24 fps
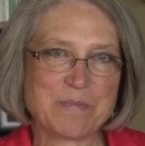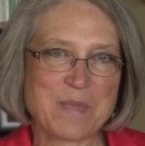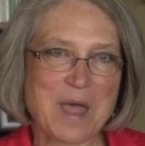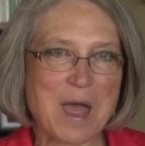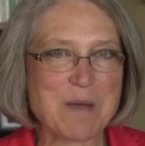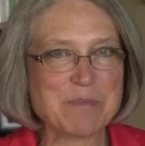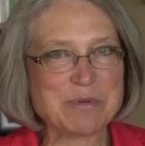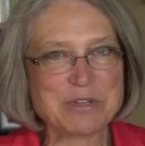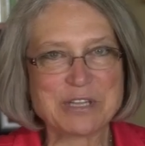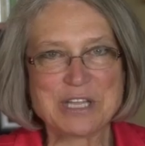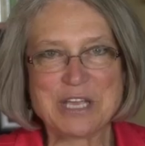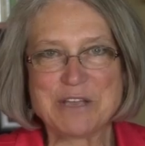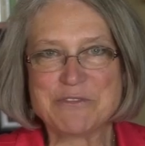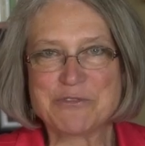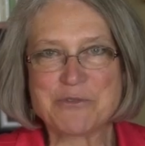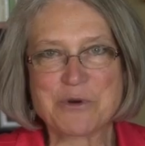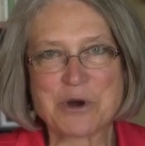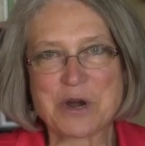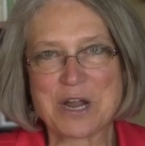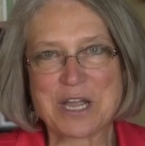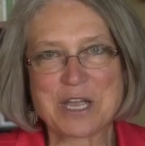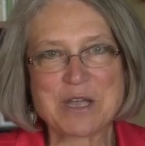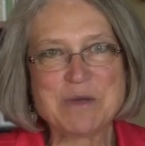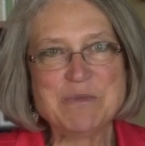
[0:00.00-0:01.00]
I believe
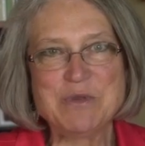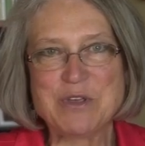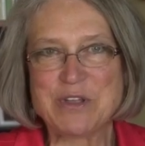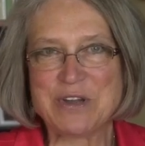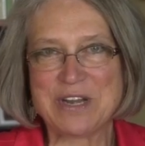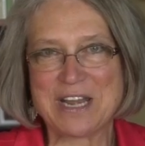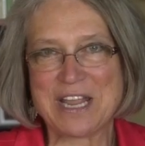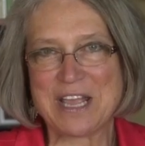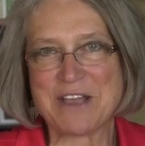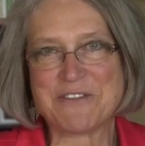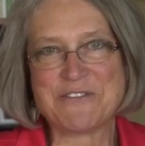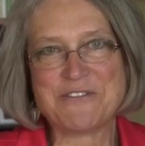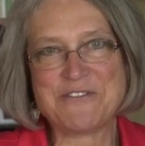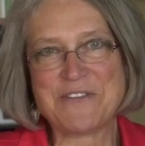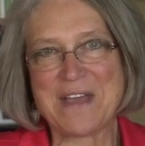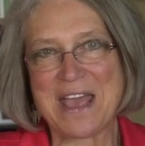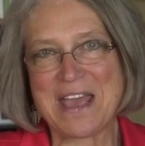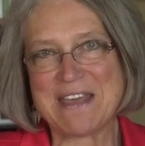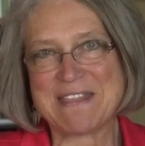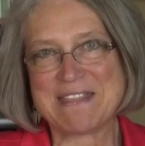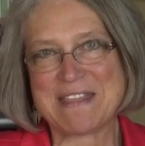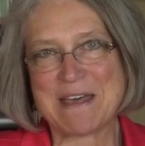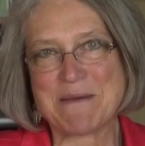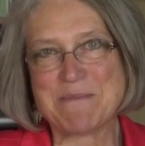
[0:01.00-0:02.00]
we're a community of
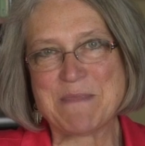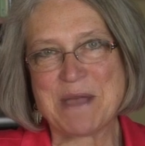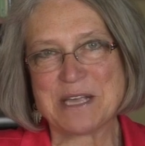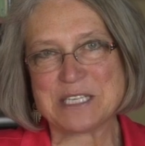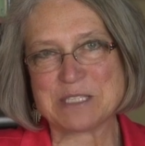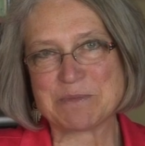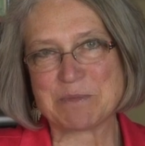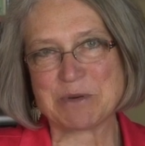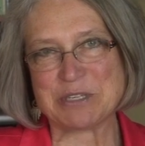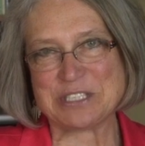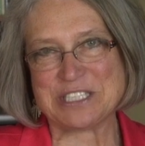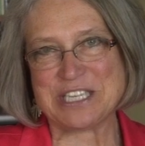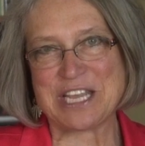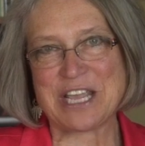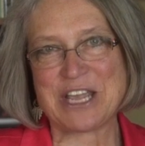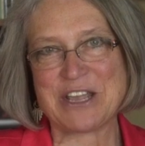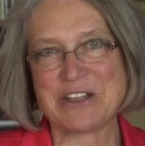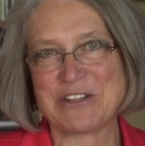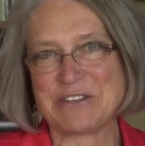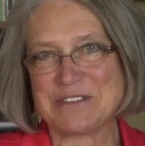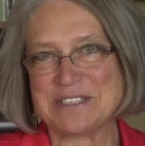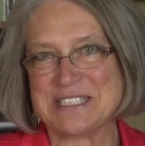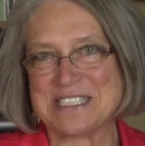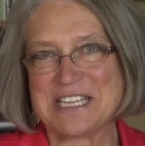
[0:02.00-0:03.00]
faith that makes
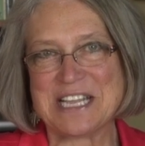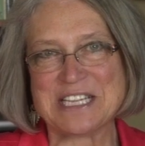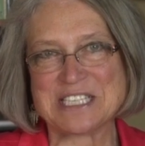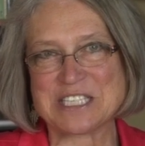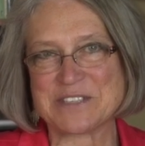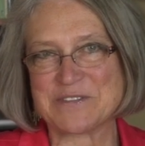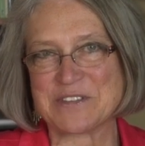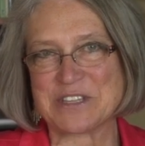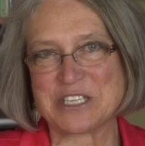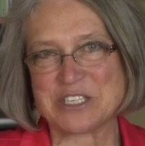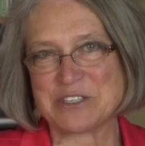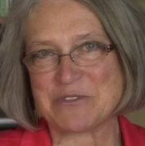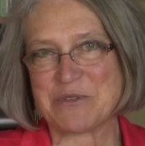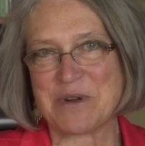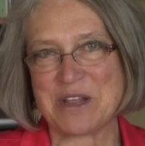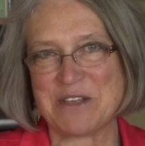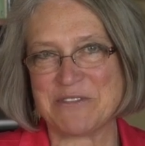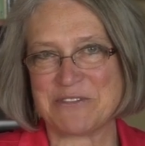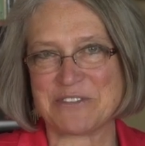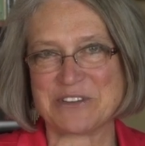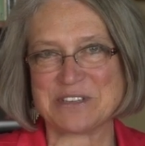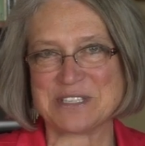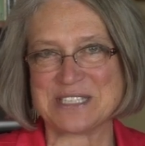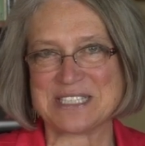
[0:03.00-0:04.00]
particular sense for the
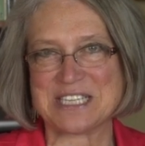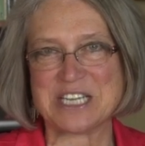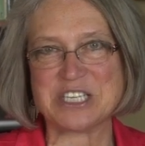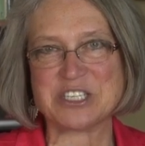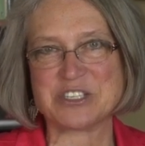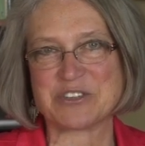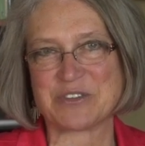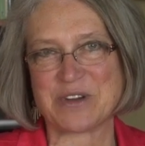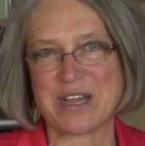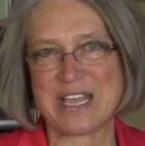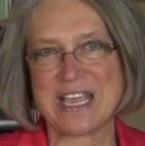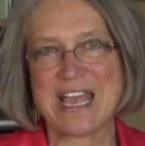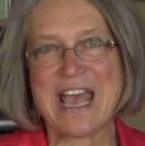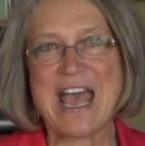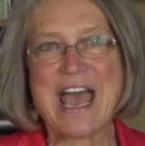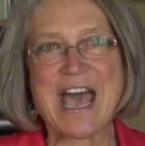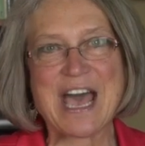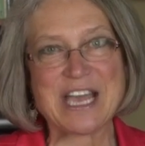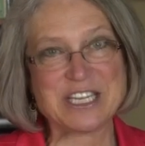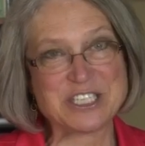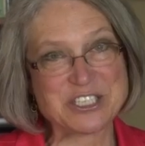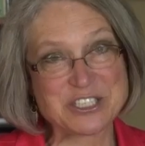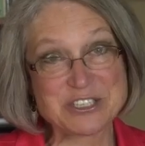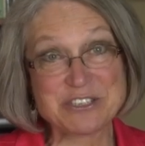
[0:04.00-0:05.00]
21st century,
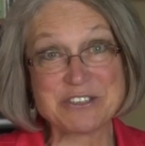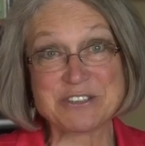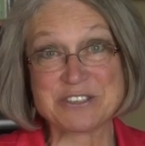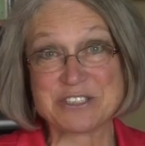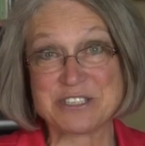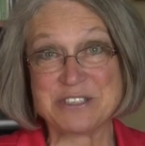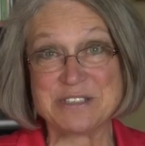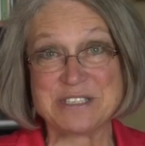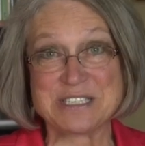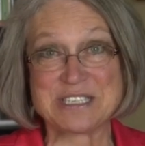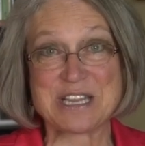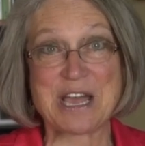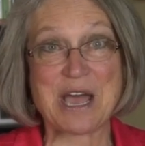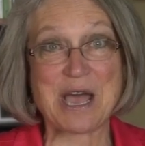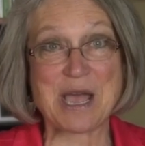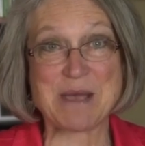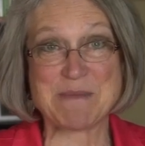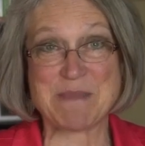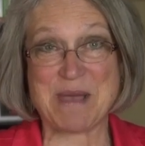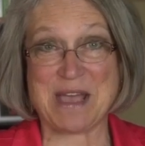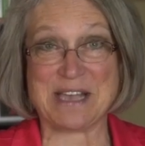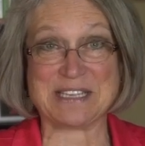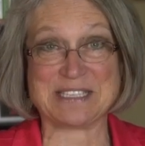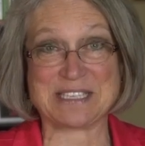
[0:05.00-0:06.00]
a church whose
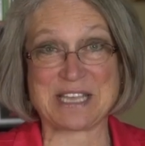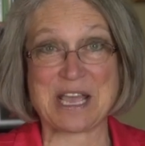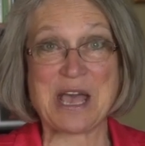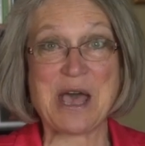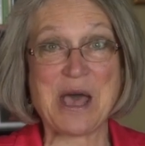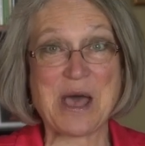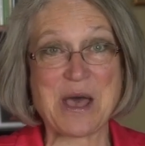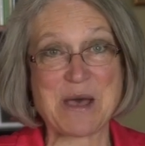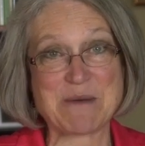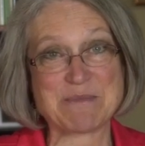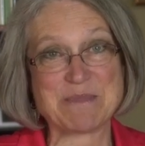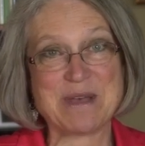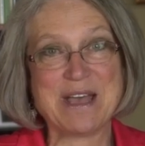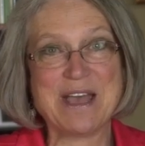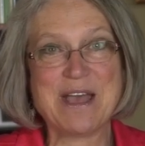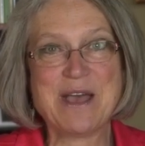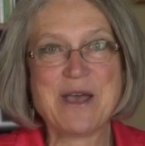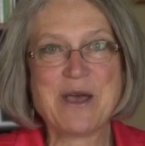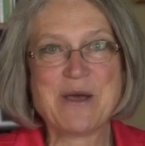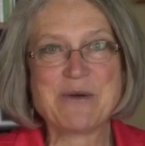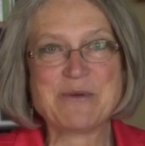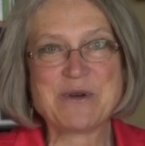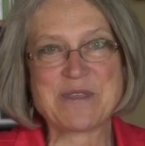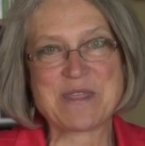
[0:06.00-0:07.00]
time has come
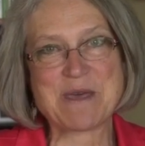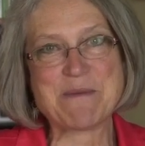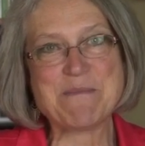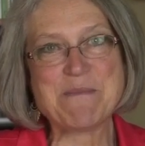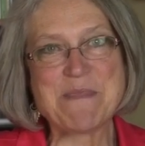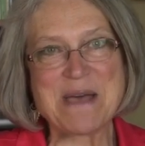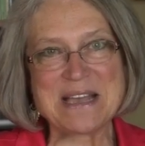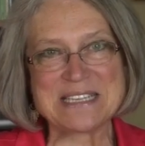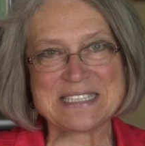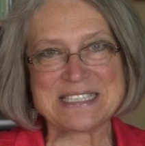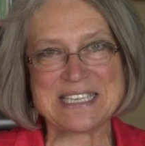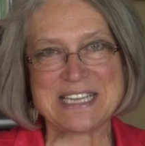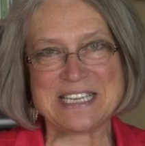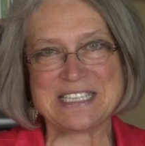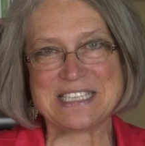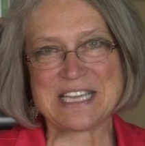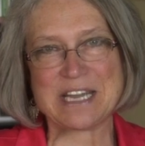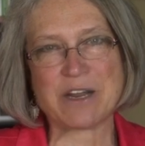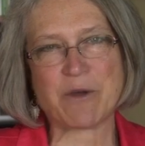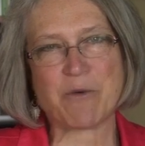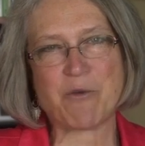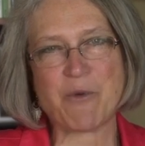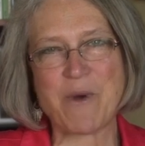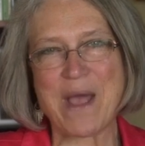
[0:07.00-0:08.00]
with a message
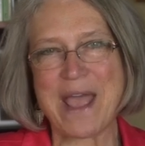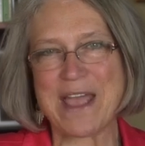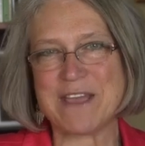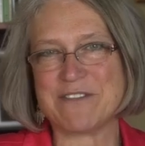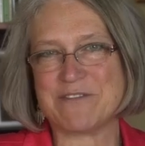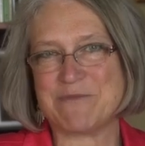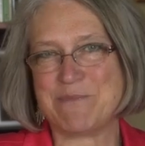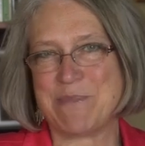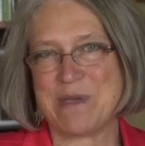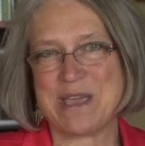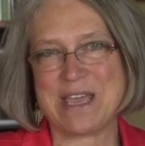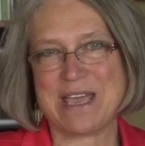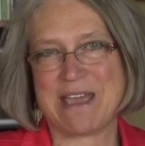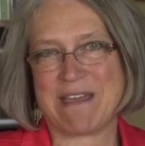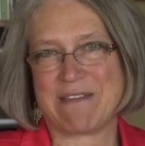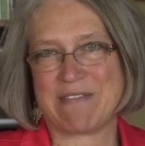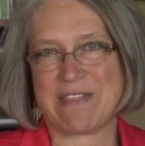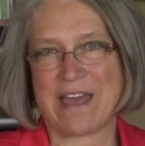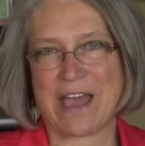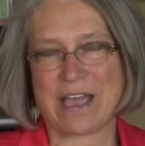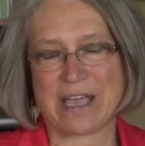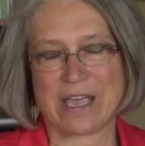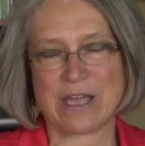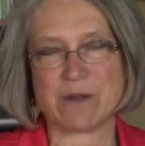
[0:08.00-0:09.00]
and a way of being
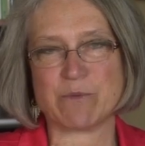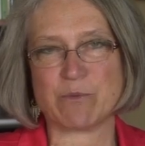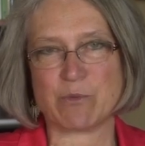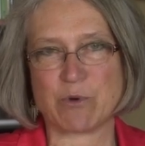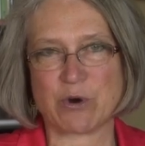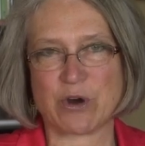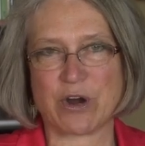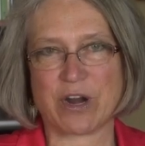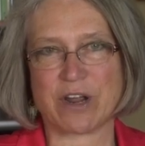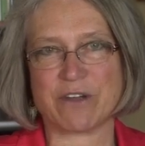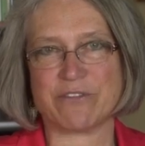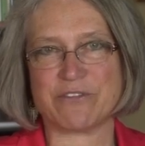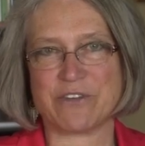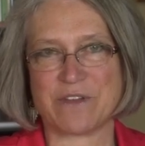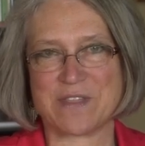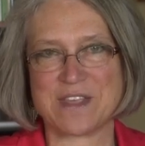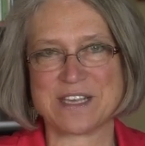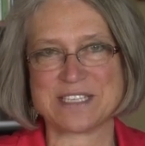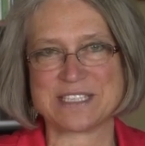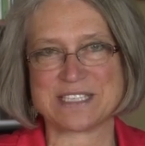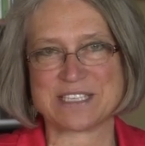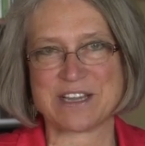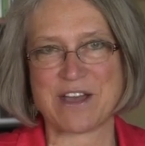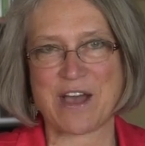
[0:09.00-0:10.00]
that can work for
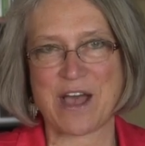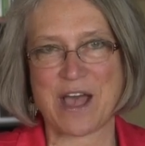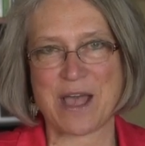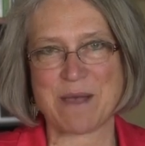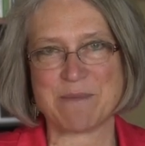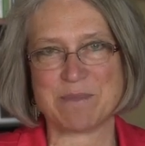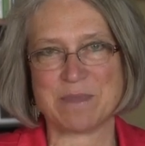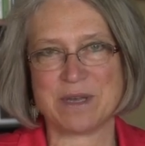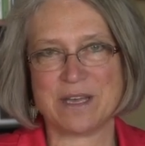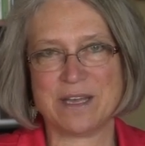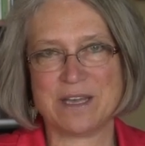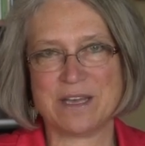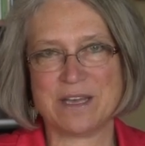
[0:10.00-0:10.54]
this time.